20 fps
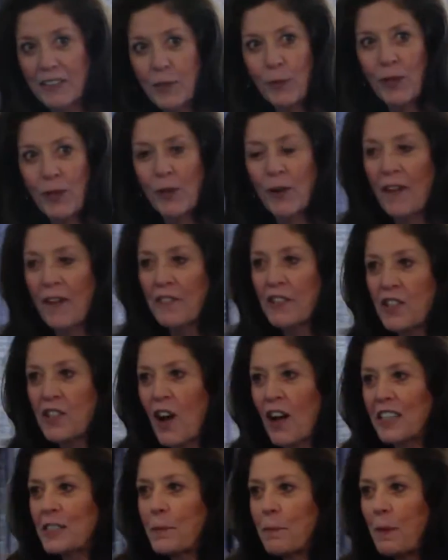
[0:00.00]
so we don't have to
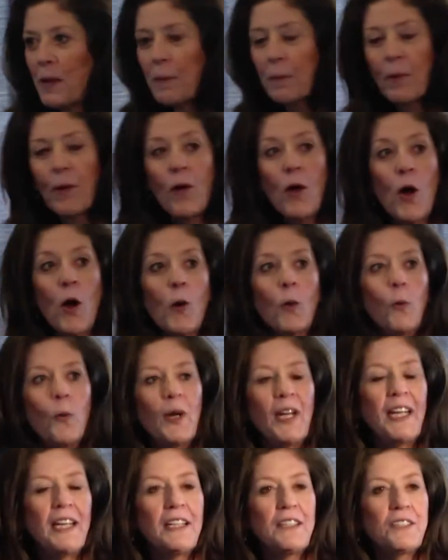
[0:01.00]
talk to people
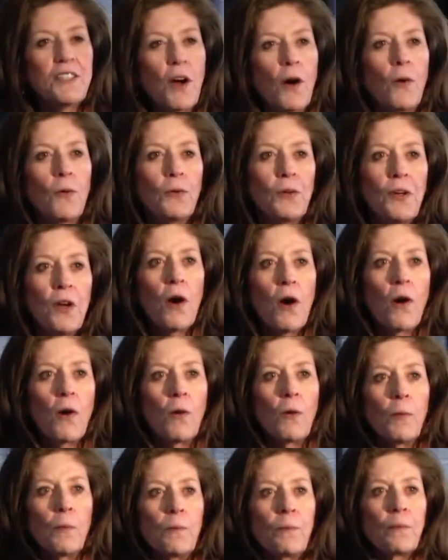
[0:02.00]
we don't
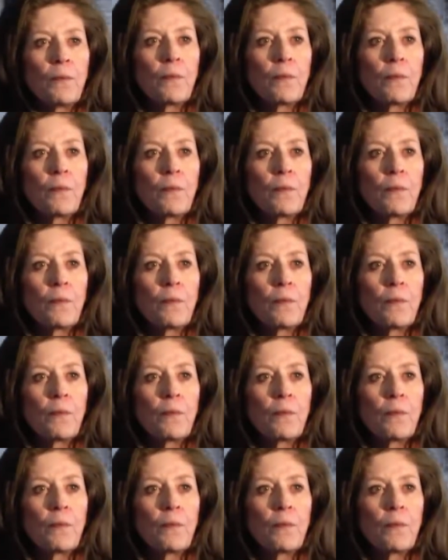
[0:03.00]
know.